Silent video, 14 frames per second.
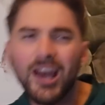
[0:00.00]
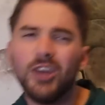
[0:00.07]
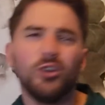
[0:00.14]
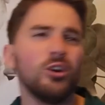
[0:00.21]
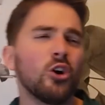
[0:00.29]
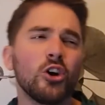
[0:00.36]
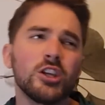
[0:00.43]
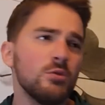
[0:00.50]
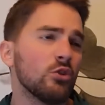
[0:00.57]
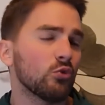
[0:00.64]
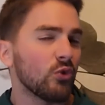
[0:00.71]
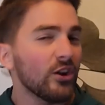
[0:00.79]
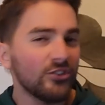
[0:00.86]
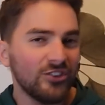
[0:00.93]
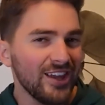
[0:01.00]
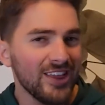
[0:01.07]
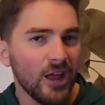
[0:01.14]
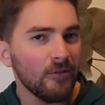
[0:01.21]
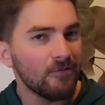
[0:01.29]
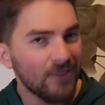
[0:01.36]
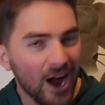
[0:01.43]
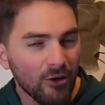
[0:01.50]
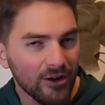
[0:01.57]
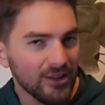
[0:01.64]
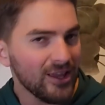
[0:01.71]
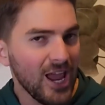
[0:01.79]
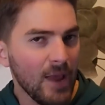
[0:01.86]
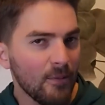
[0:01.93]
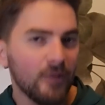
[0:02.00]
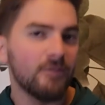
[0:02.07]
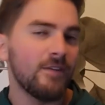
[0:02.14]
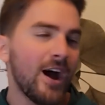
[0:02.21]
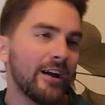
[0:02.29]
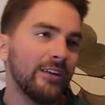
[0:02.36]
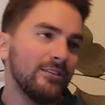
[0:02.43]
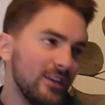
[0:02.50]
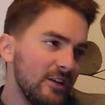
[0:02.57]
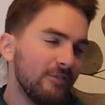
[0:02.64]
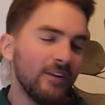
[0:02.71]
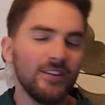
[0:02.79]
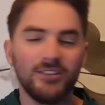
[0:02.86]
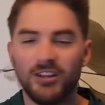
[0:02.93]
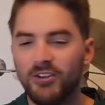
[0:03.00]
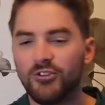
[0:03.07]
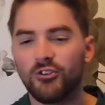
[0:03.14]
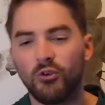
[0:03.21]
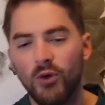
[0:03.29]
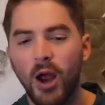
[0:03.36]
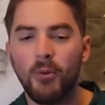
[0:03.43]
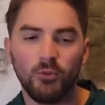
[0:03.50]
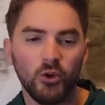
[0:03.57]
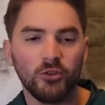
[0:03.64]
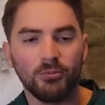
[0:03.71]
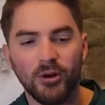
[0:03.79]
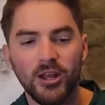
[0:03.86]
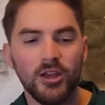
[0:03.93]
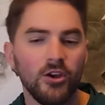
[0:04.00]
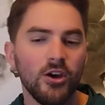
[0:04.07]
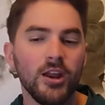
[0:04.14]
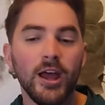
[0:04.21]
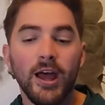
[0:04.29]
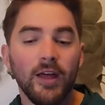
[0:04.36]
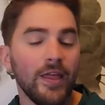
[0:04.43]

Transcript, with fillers: You can argue he was rusty in that Falcon game with the Falcon defense. The divisional round was pretty good.